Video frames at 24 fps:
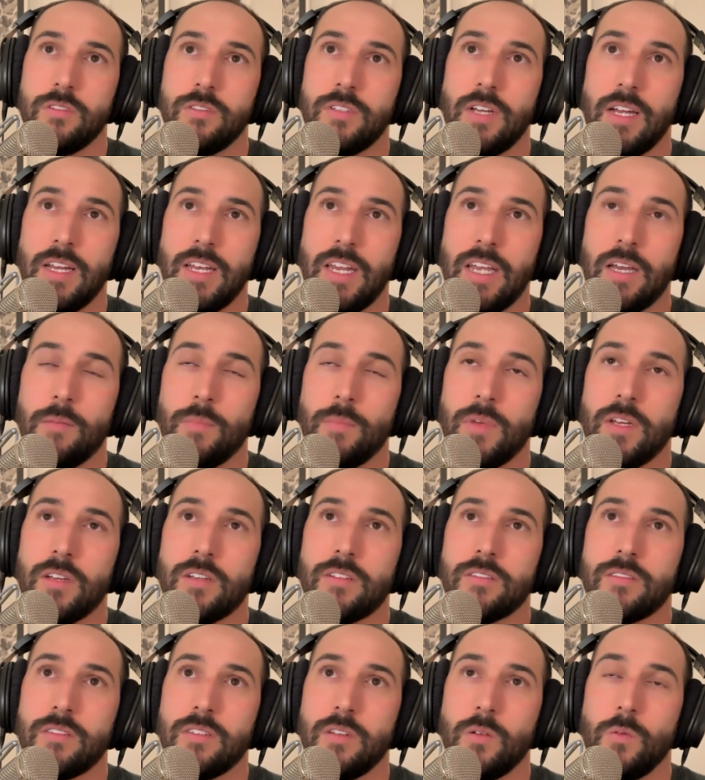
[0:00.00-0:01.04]

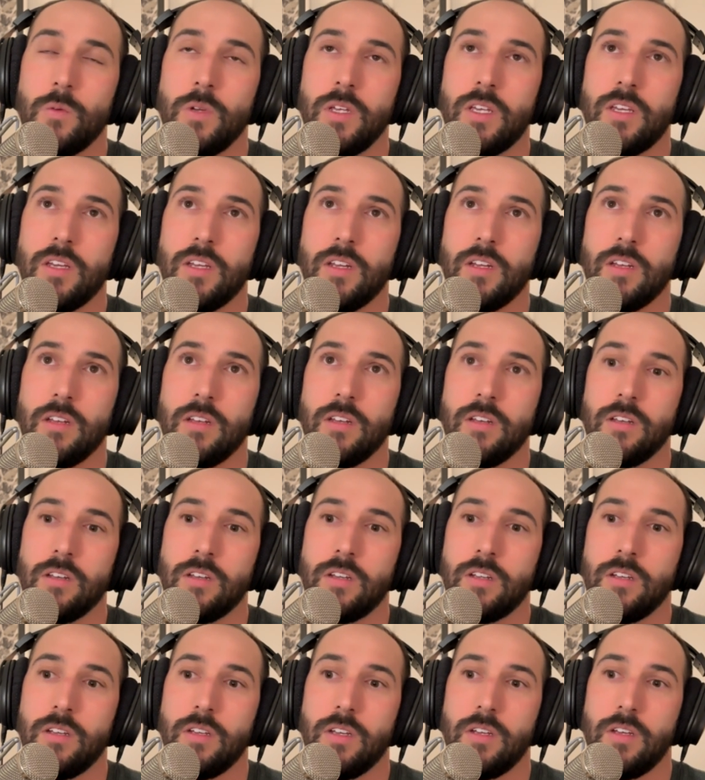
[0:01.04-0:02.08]
dynamics that we can
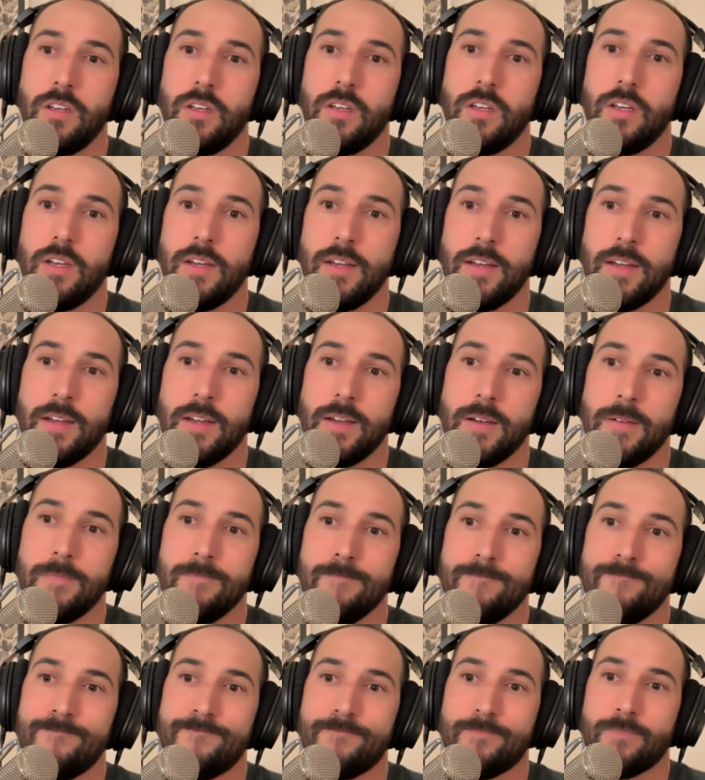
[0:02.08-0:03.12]

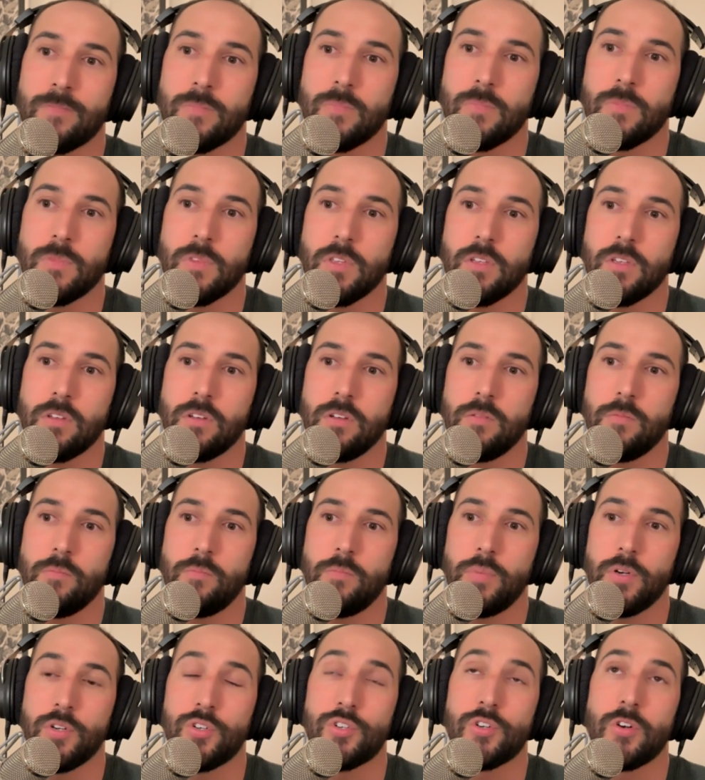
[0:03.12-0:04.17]
um,
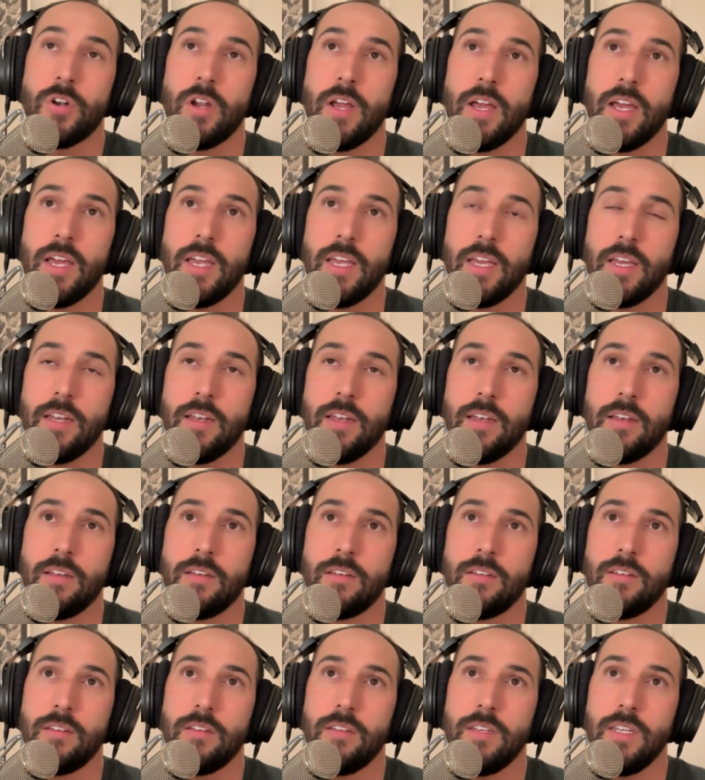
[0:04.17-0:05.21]
portray and
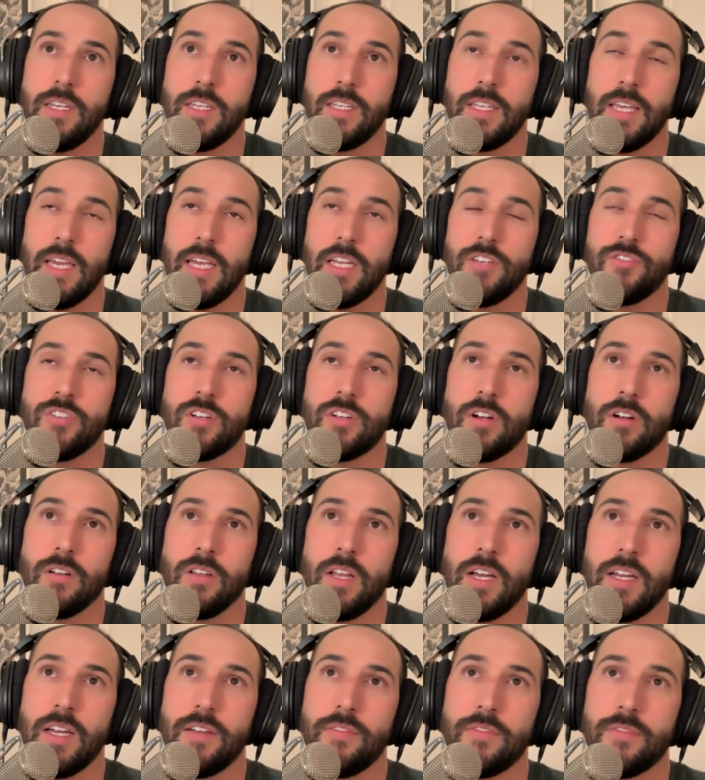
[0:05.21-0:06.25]
engage in our
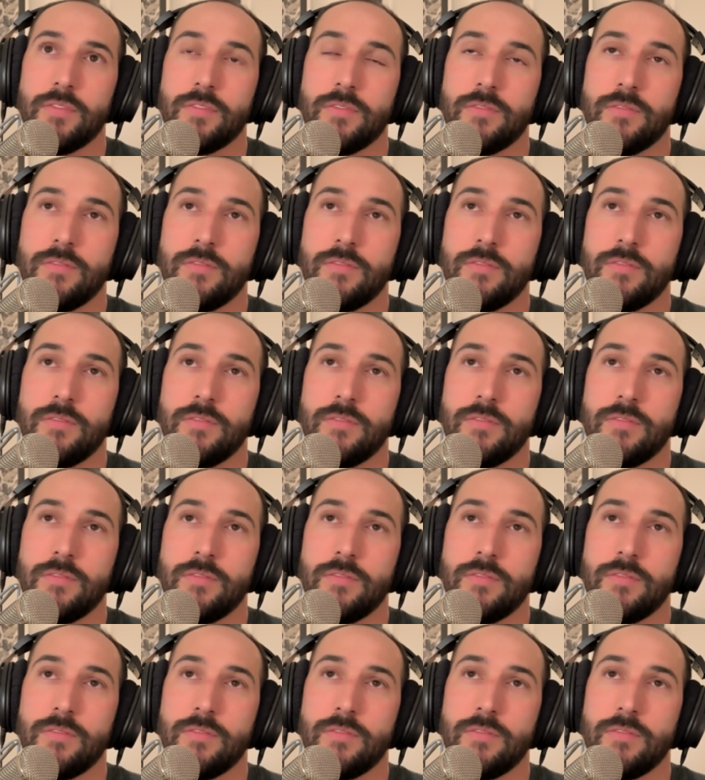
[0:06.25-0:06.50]
life.